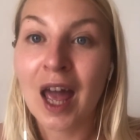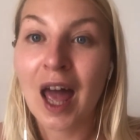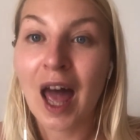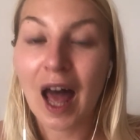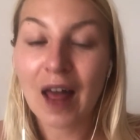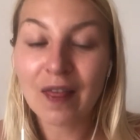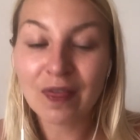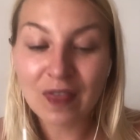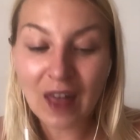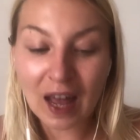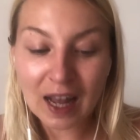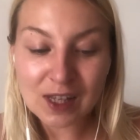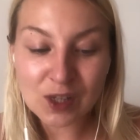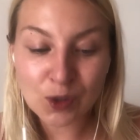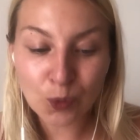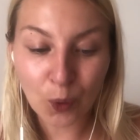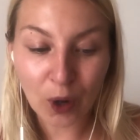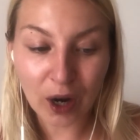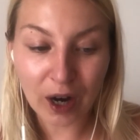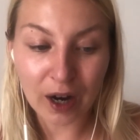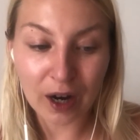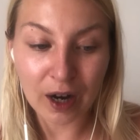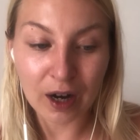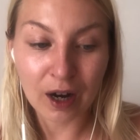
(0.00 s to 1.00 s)
And that's
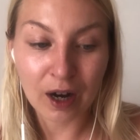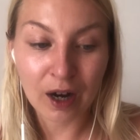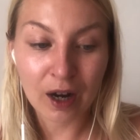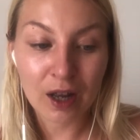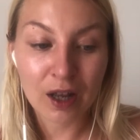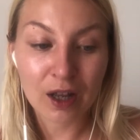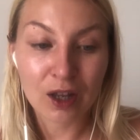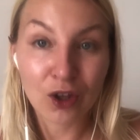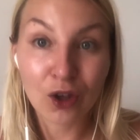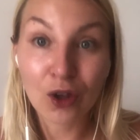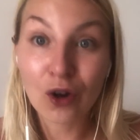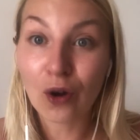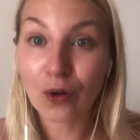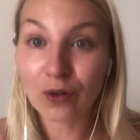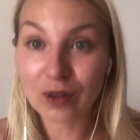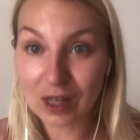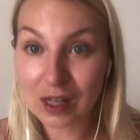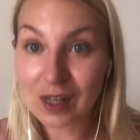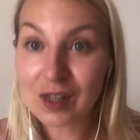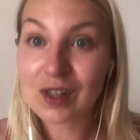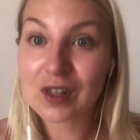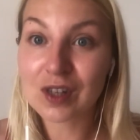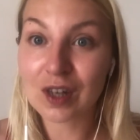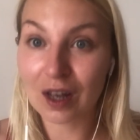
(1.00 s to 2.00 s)
where,
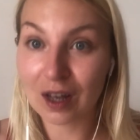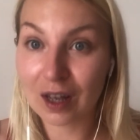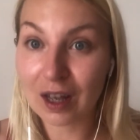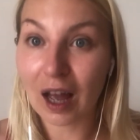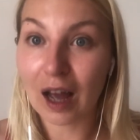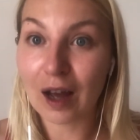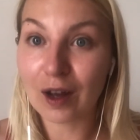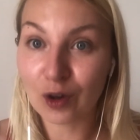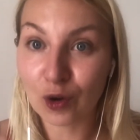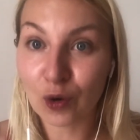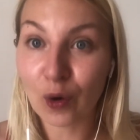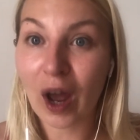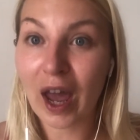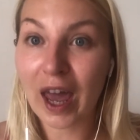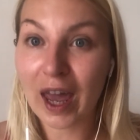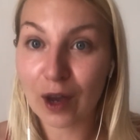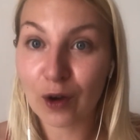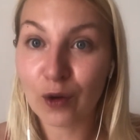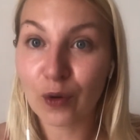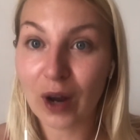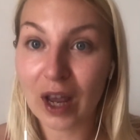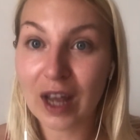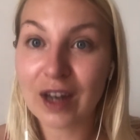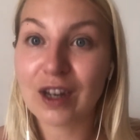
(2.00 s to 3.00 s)
this
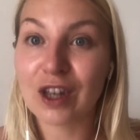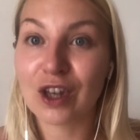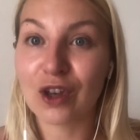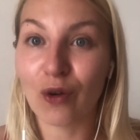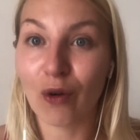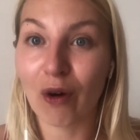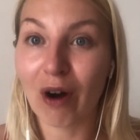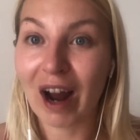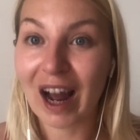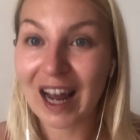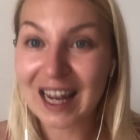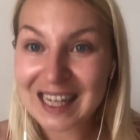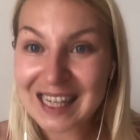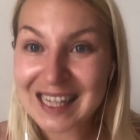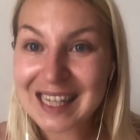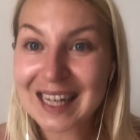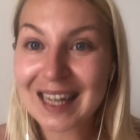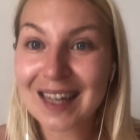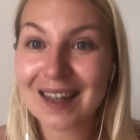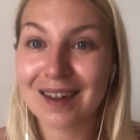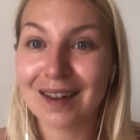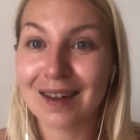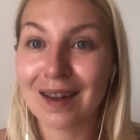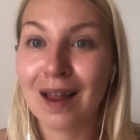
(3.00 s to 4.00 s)
creating your
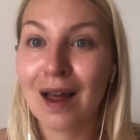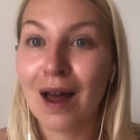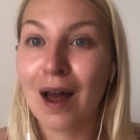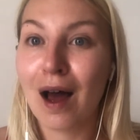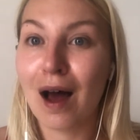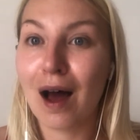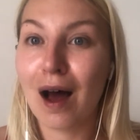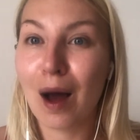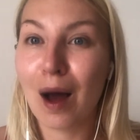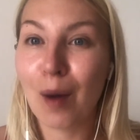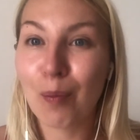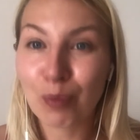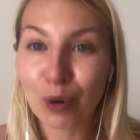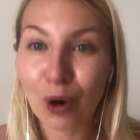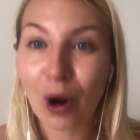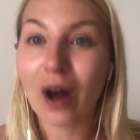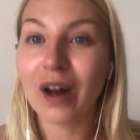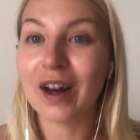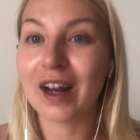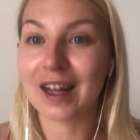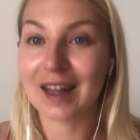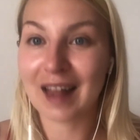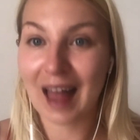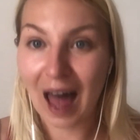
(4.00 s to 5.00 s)
ideal
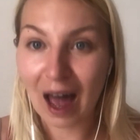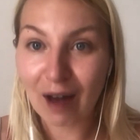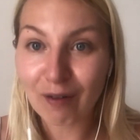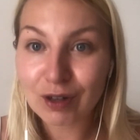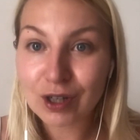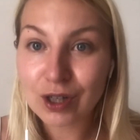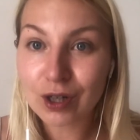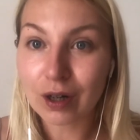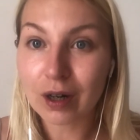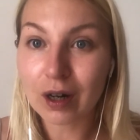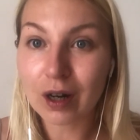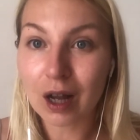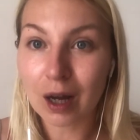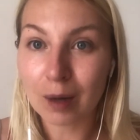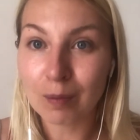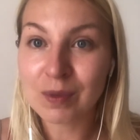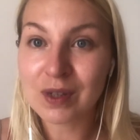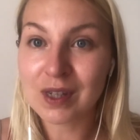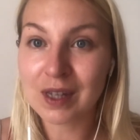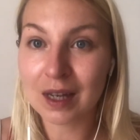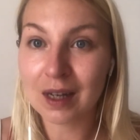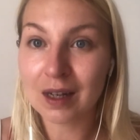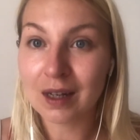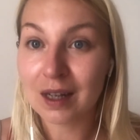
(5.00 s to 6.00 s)
product avatar
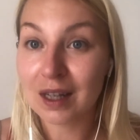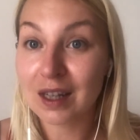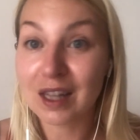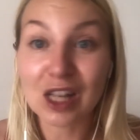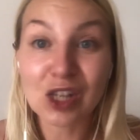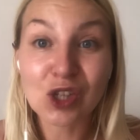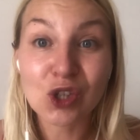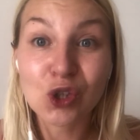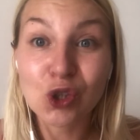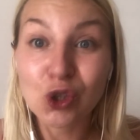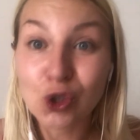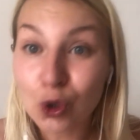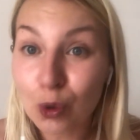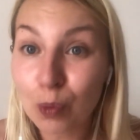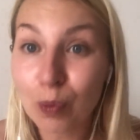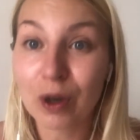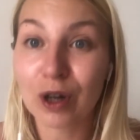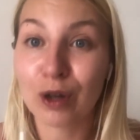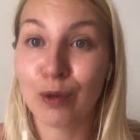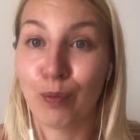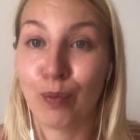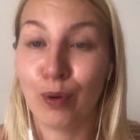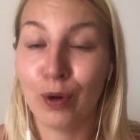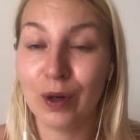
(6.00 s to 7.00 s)
comes in. That's super
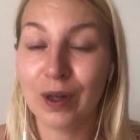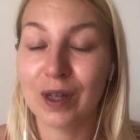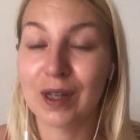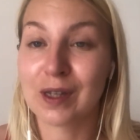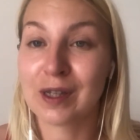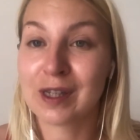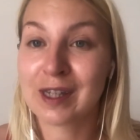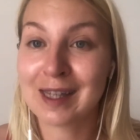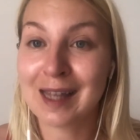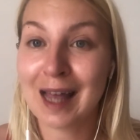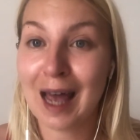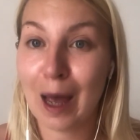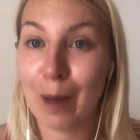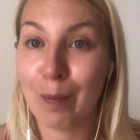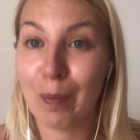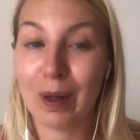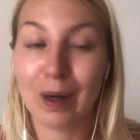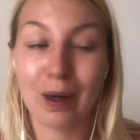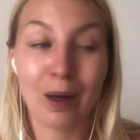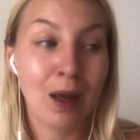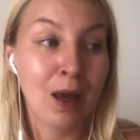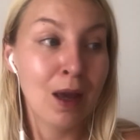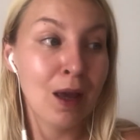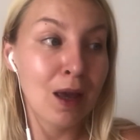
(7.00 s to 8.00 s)
important step.
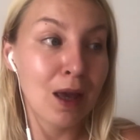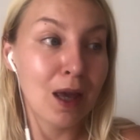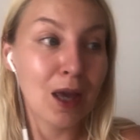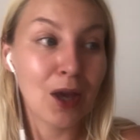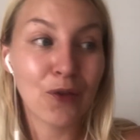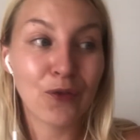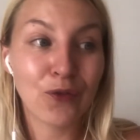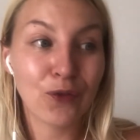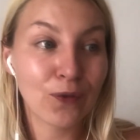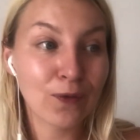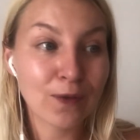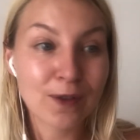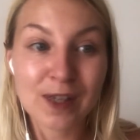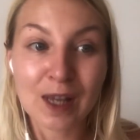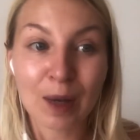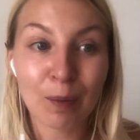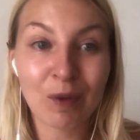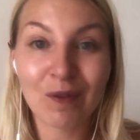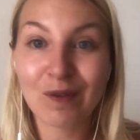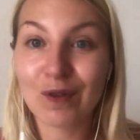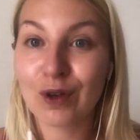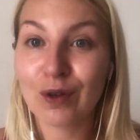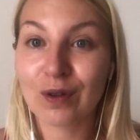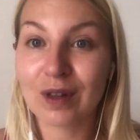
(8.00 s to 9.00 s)
And if some
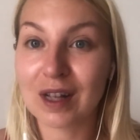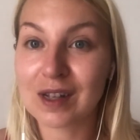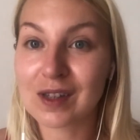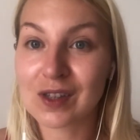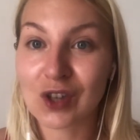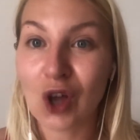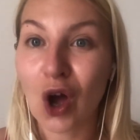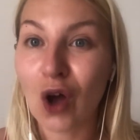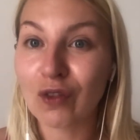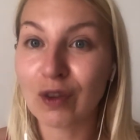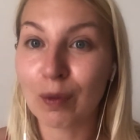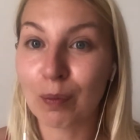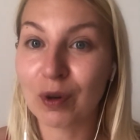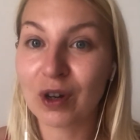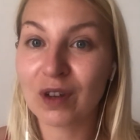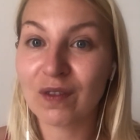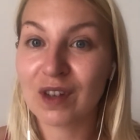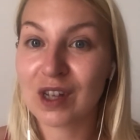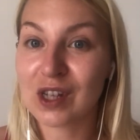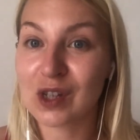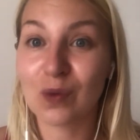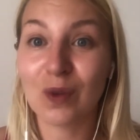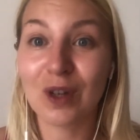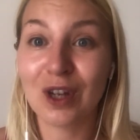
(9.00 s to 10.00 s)
of you that saw the
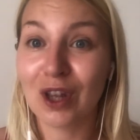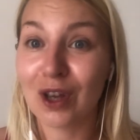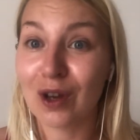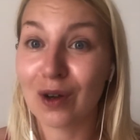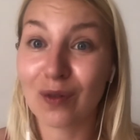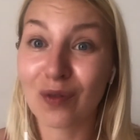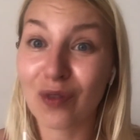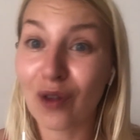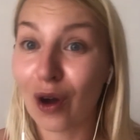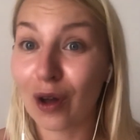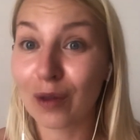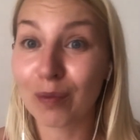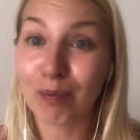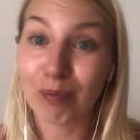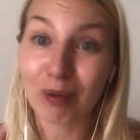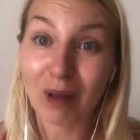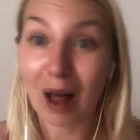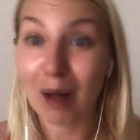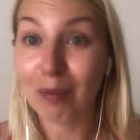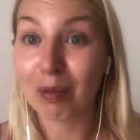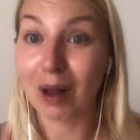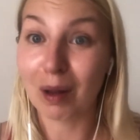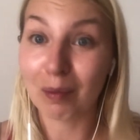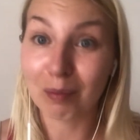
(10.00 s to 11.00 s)
previous video thought
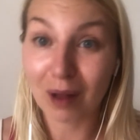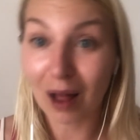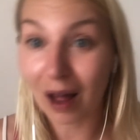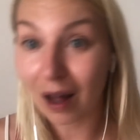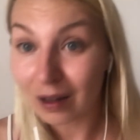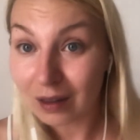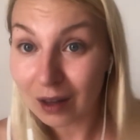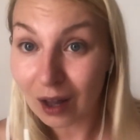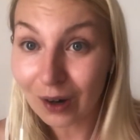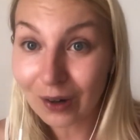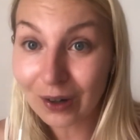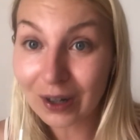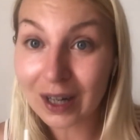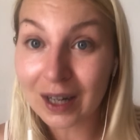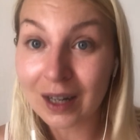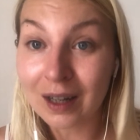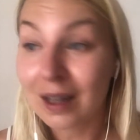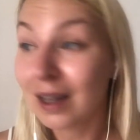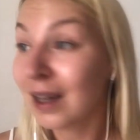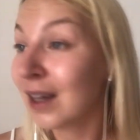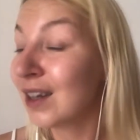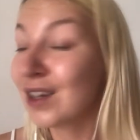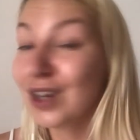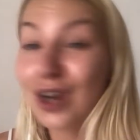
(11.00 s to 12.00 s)
blah, blah, blah, Laura,
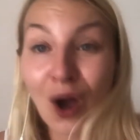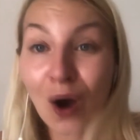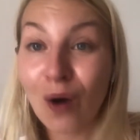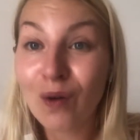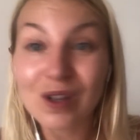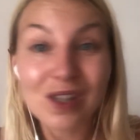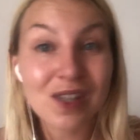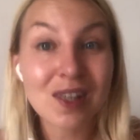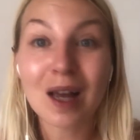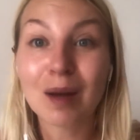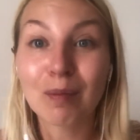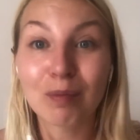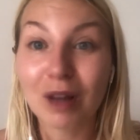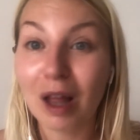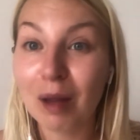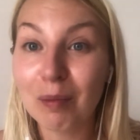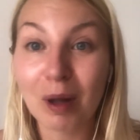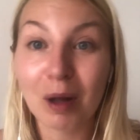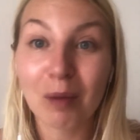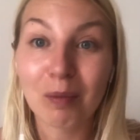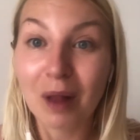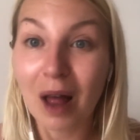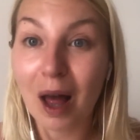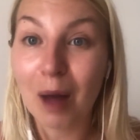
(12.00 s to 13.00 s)
no, it's not blah,
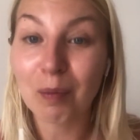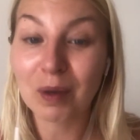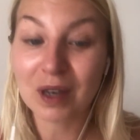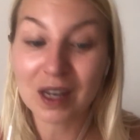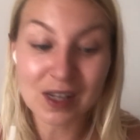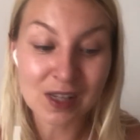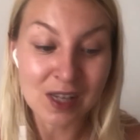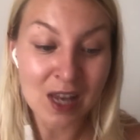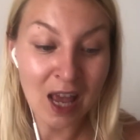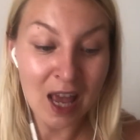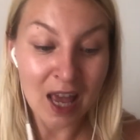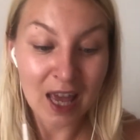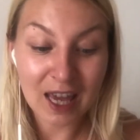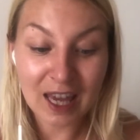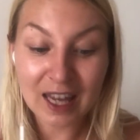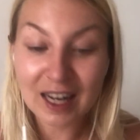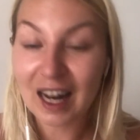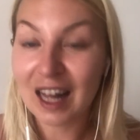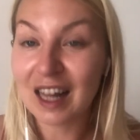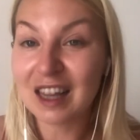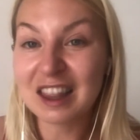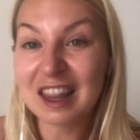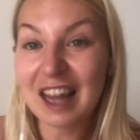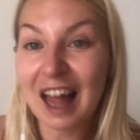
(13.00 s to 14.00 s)
blah, blah, because
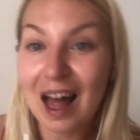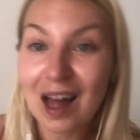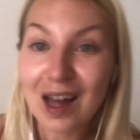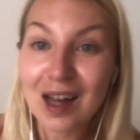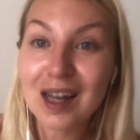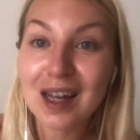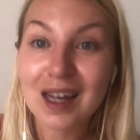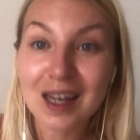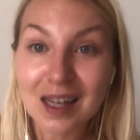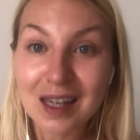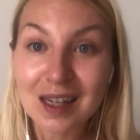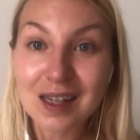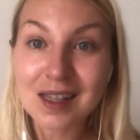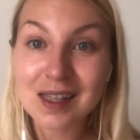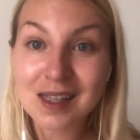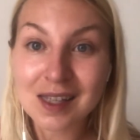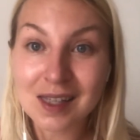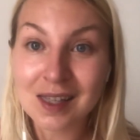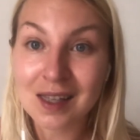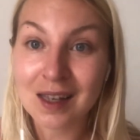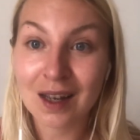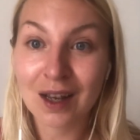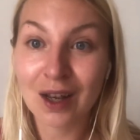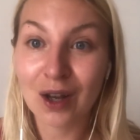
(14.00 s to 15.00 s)
it
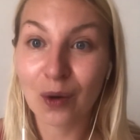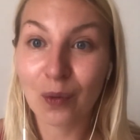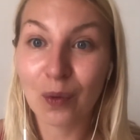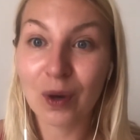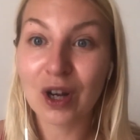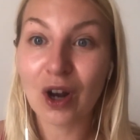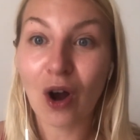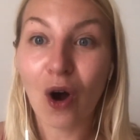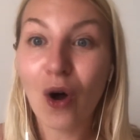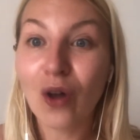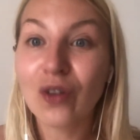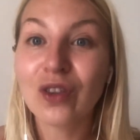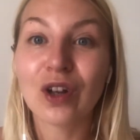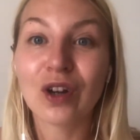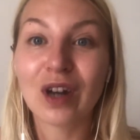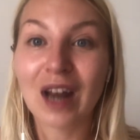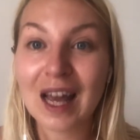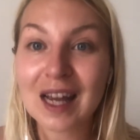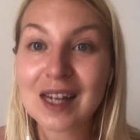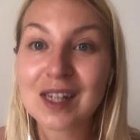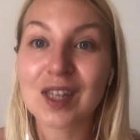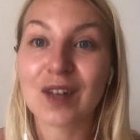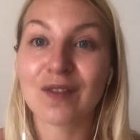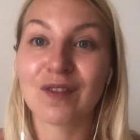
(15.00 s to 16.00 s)
aligns with all the
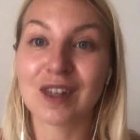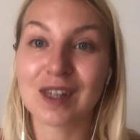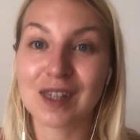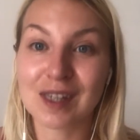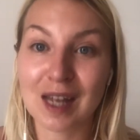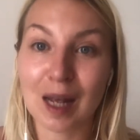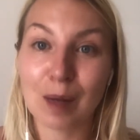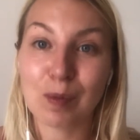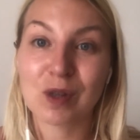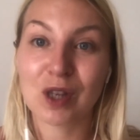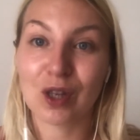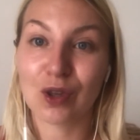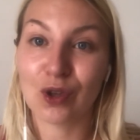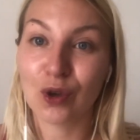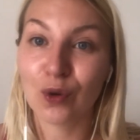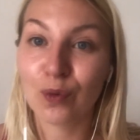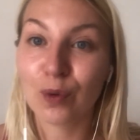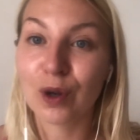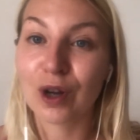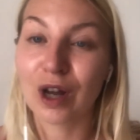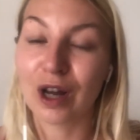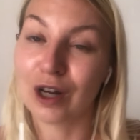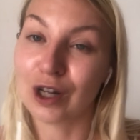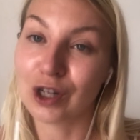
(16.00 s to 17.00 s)
next of the steps that you
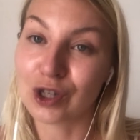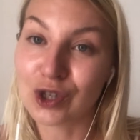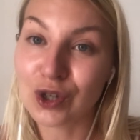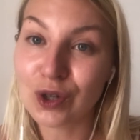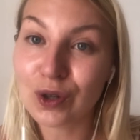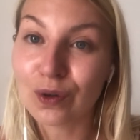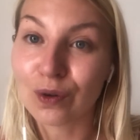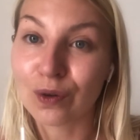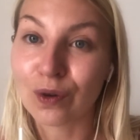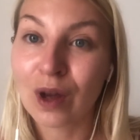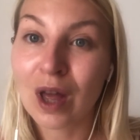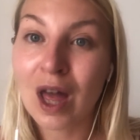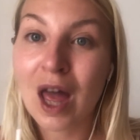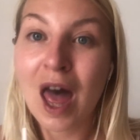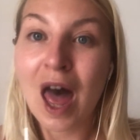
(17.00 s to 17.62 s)
were gonna do.